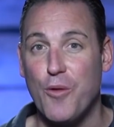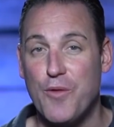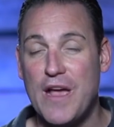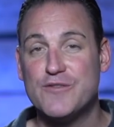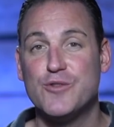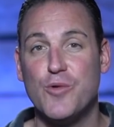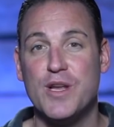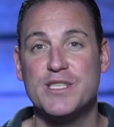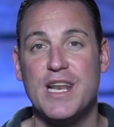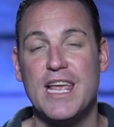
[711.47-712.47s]
Thanks for joining
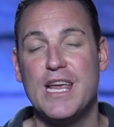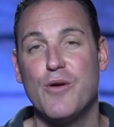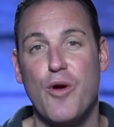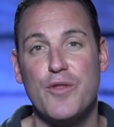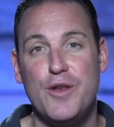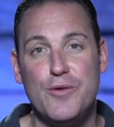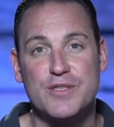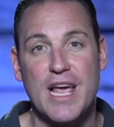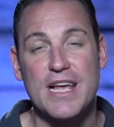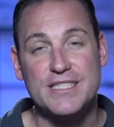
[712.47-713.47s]
us today here on the
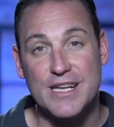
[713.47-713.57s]
Newscast.